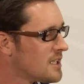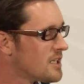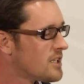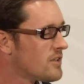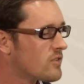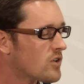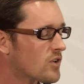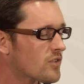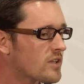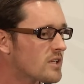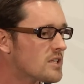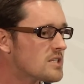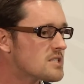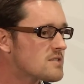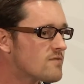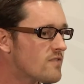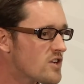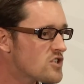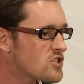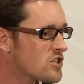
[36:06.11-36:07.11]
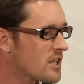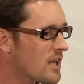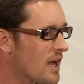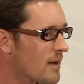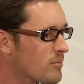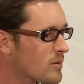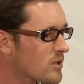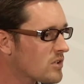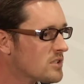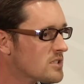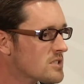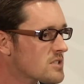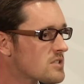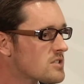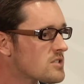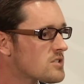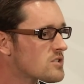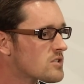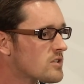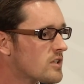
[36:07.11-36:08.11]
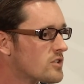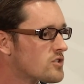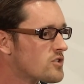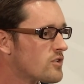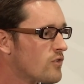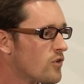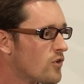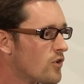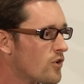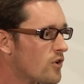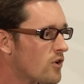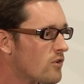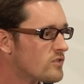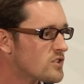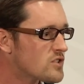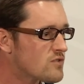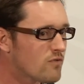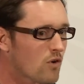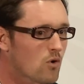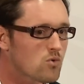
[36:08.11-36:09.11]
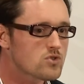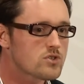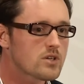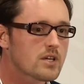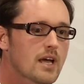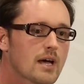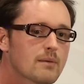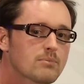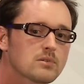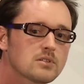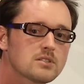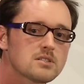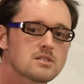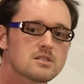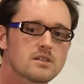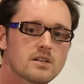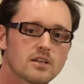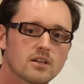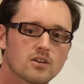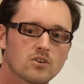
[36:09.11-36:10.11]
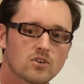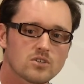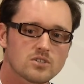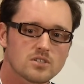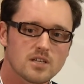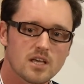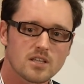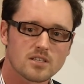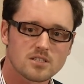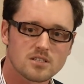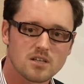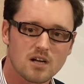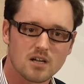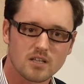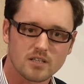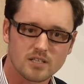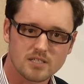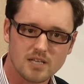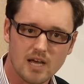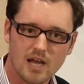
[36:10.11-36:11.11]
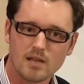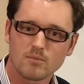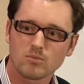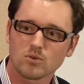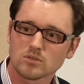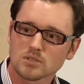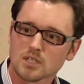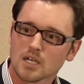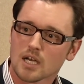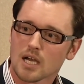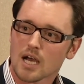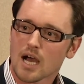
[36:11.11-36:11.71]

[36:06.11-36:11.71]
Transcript: You've got these venture capitalists that you've heard of as vulture capitalists sitting across the other side of the table.